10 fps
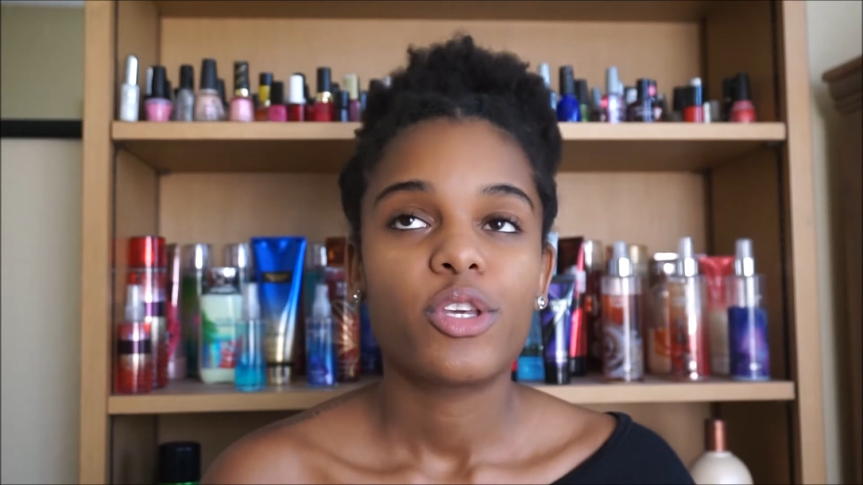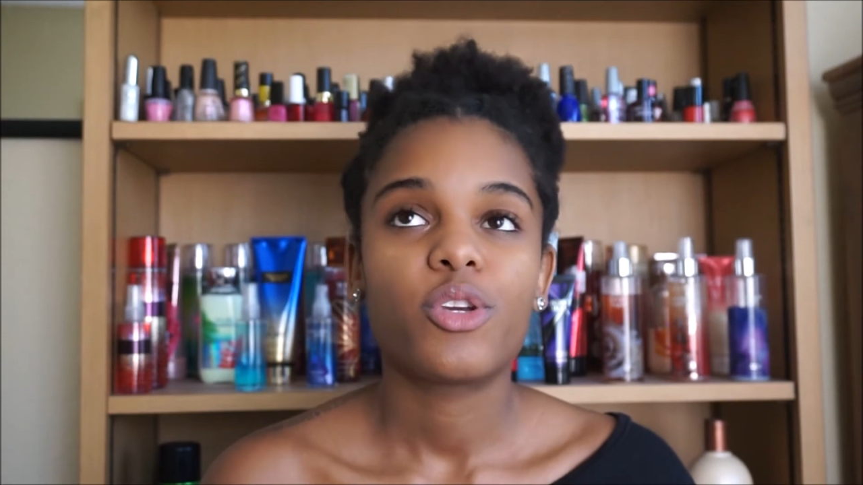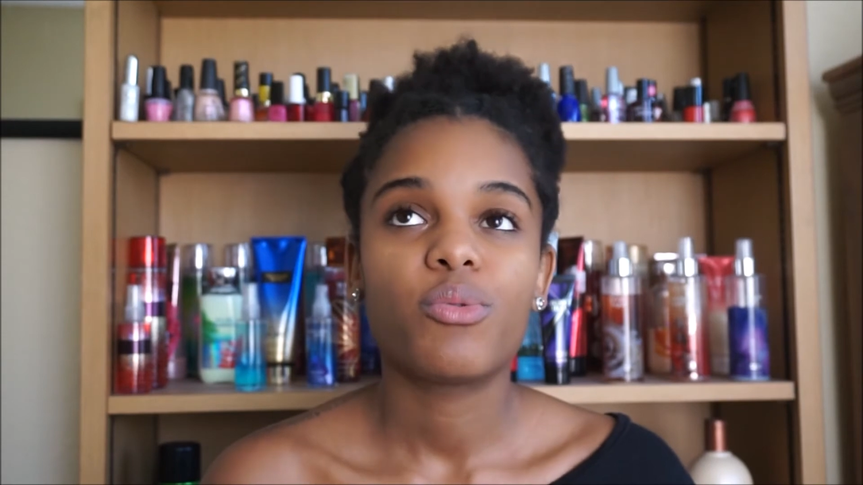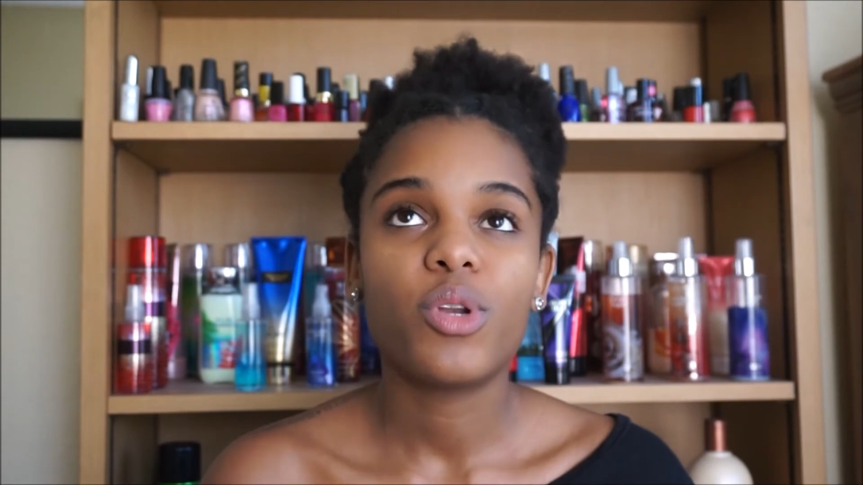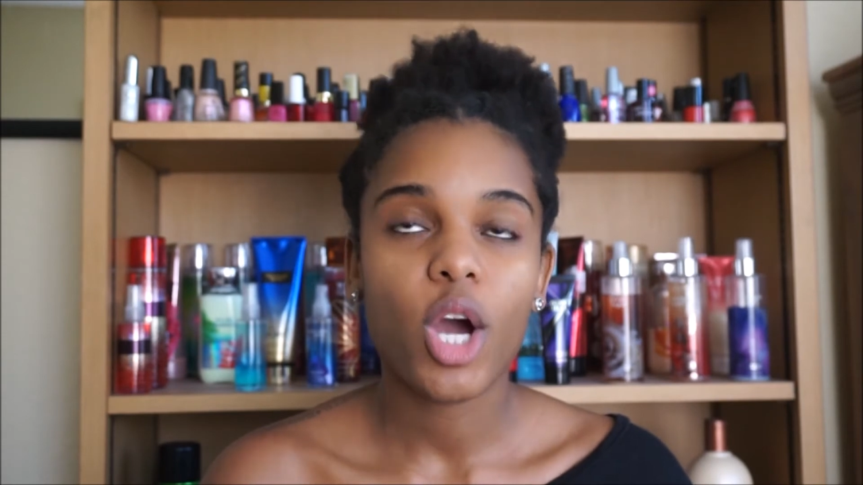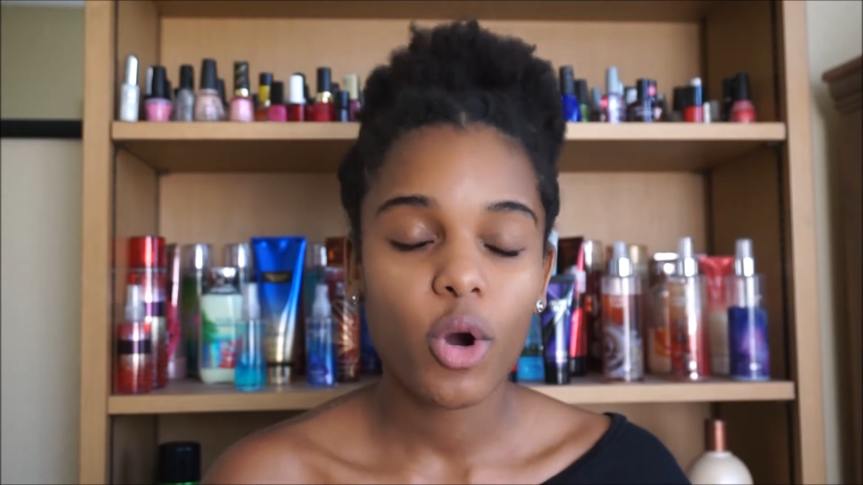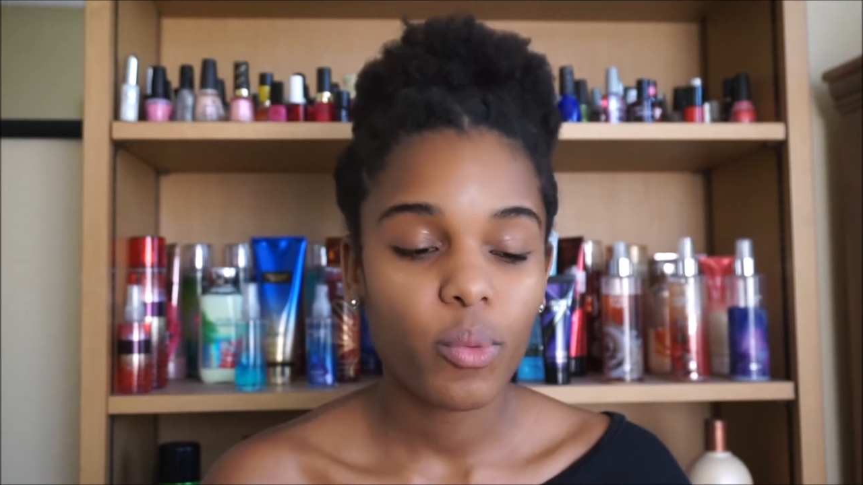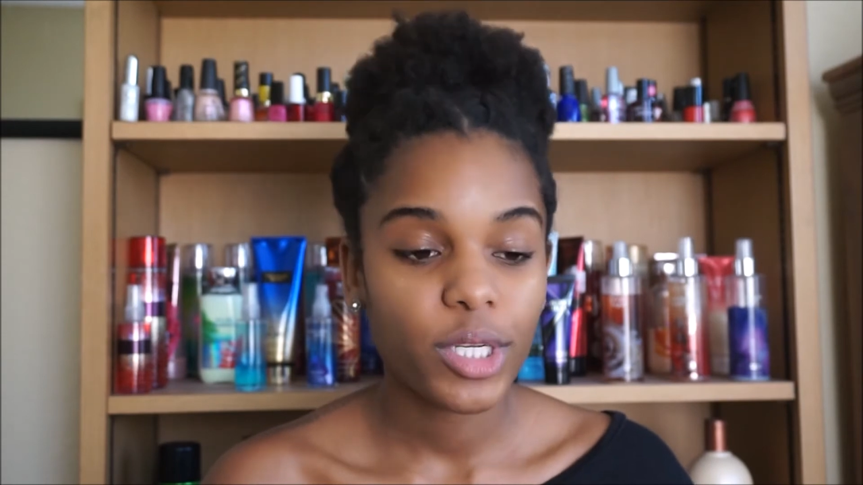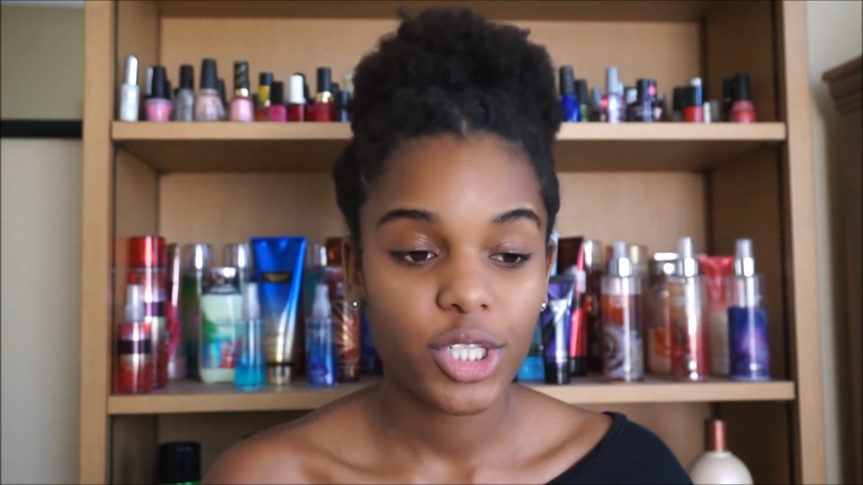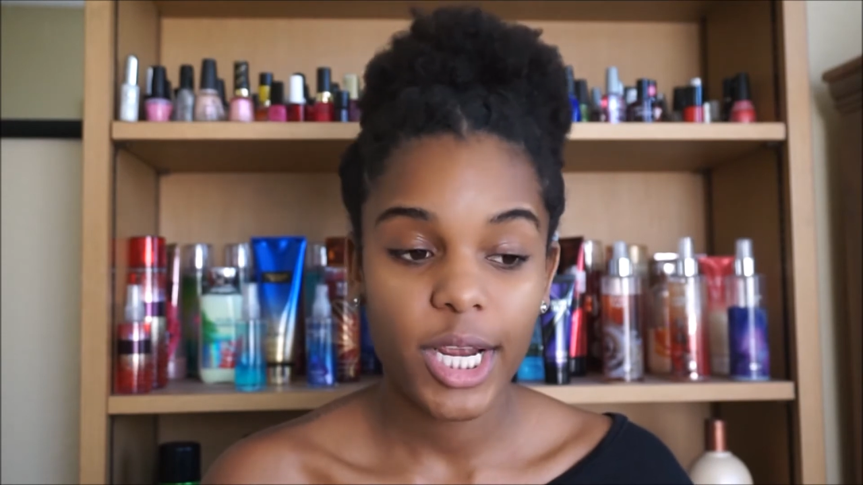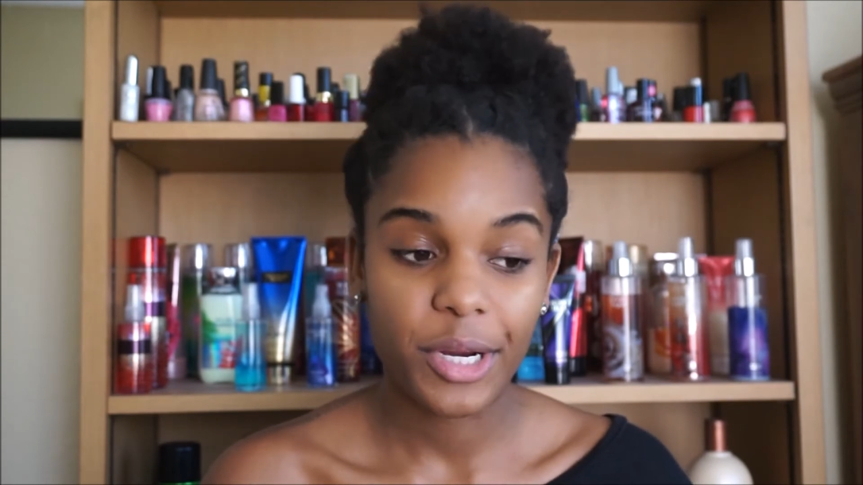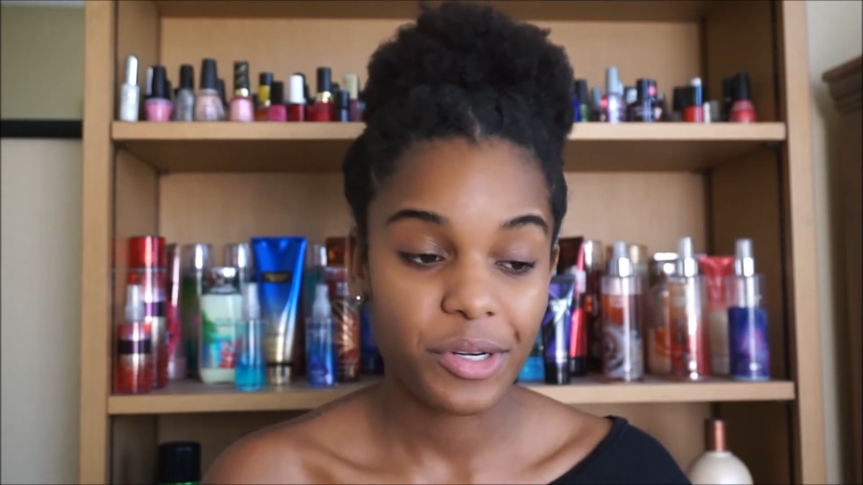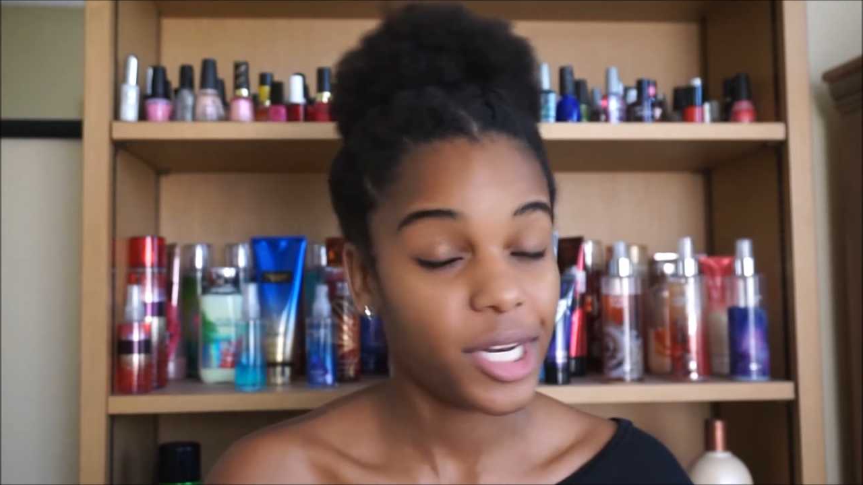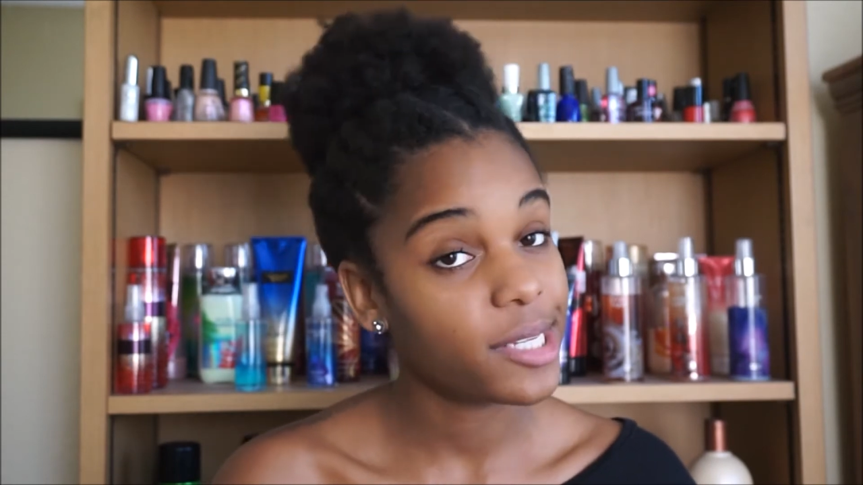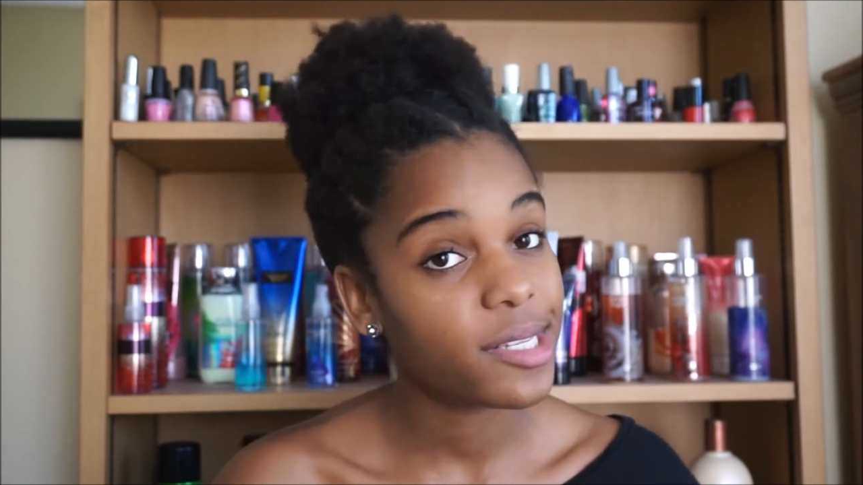You know what your hair
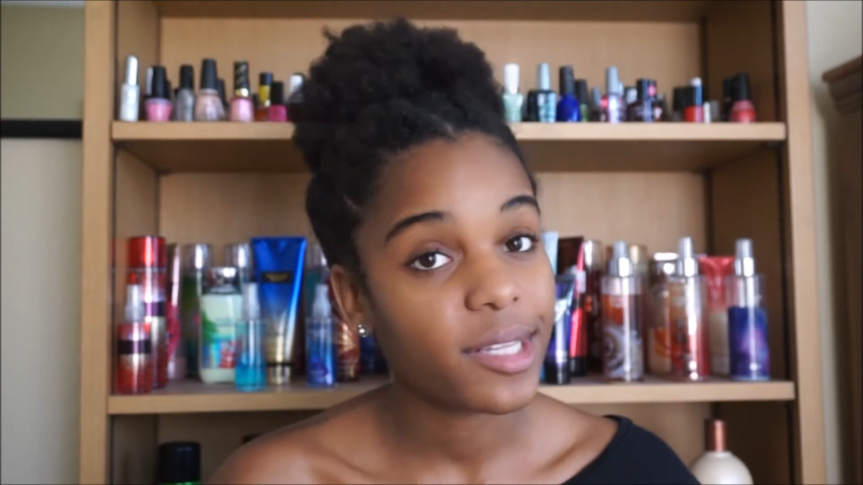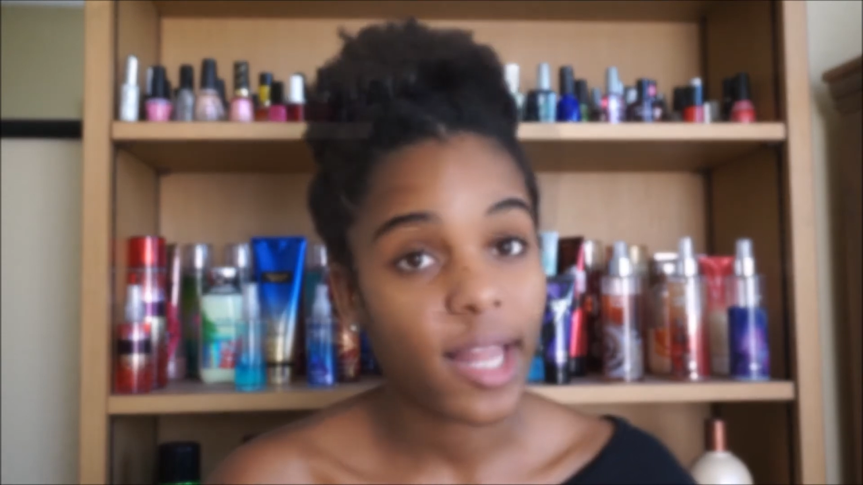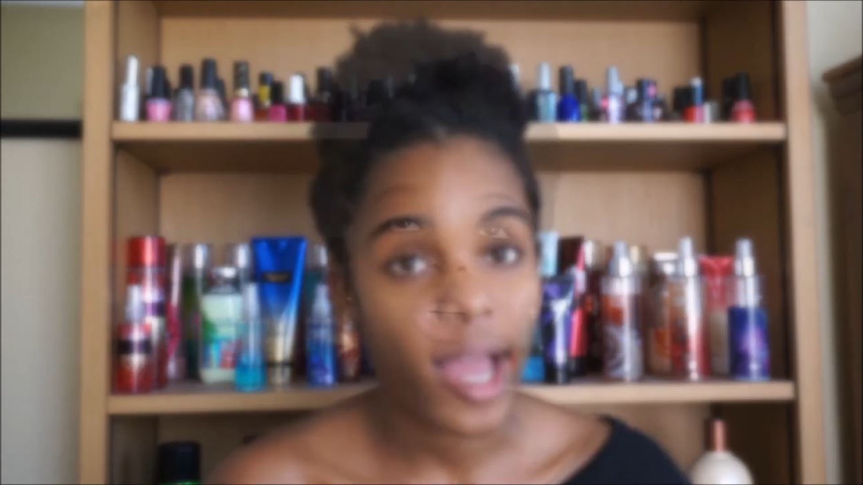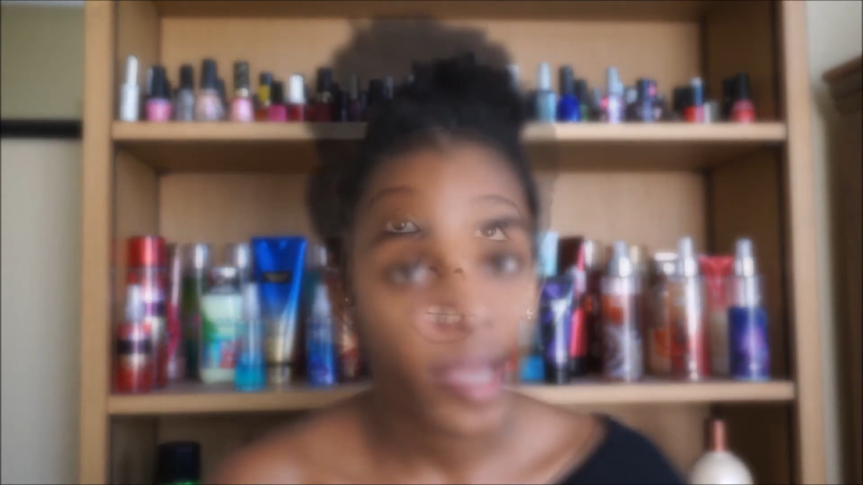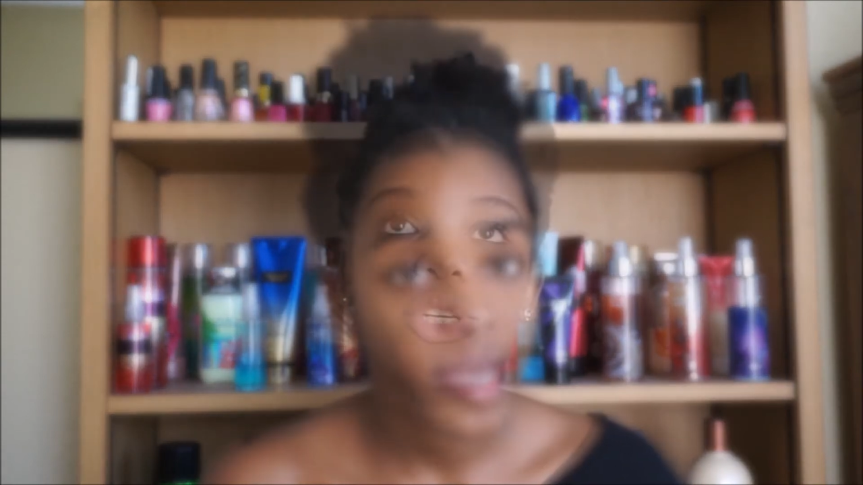doesn't like.